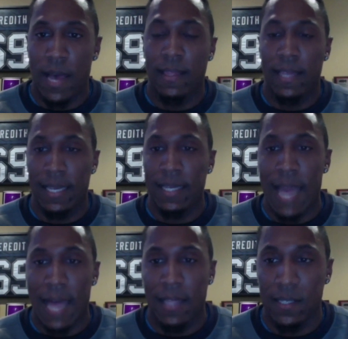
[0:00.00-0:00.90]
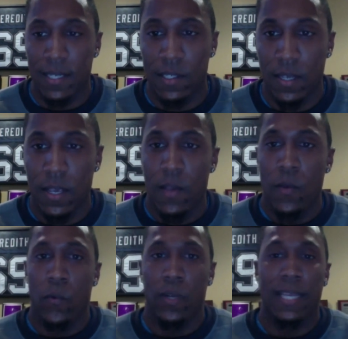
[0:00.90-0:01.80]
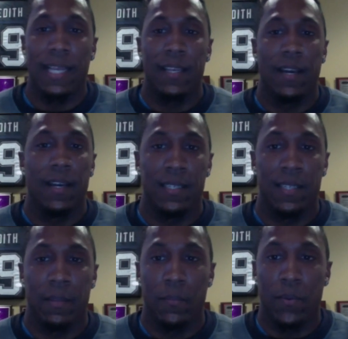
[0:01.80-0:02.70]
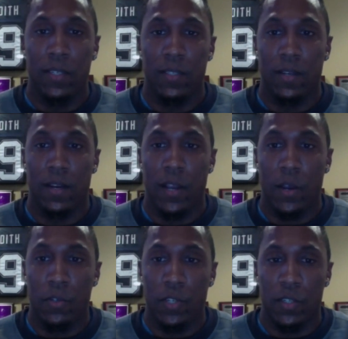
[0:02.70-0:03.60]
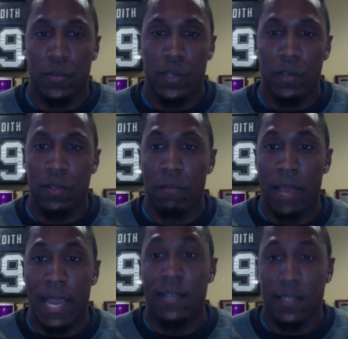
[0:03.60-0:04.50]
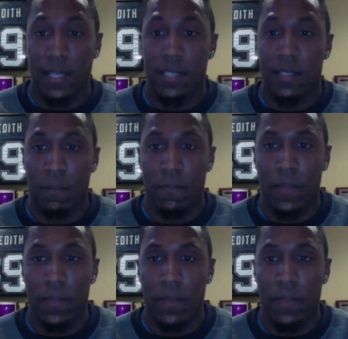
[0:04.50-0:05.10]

athletic analysis, what that does is it puts our coaches, and we use a band system,